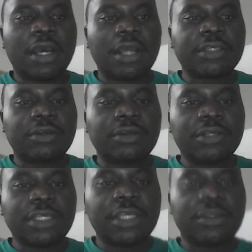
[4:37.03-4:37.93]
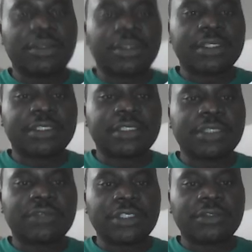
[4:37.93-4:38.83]
And on here, you can see
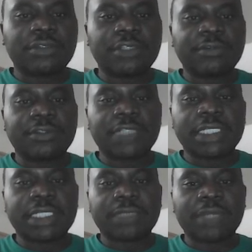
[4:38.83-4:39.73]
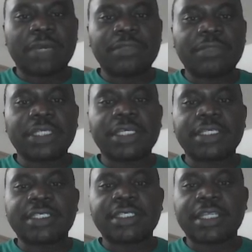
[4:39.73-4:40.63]
2024 scholarship
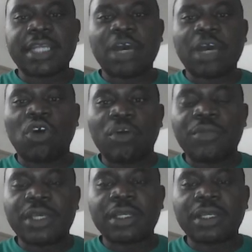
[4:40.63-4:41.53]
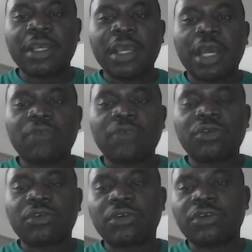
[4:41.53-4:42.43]
applications are now open and
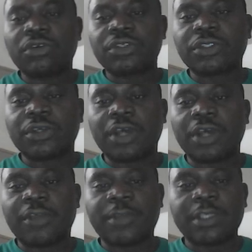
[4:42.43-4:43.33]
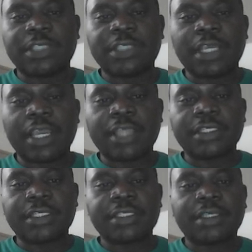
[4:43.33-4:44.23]
will close Thursday,
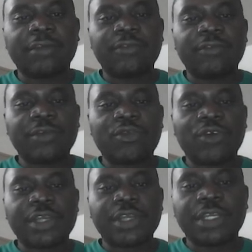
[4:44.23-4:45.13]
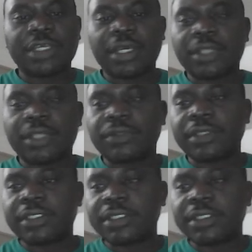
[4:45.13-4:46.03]
8th February
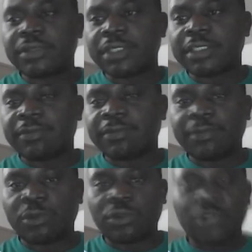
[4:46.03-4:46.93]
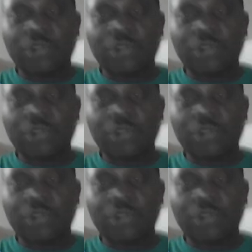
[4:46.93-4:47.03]
2024.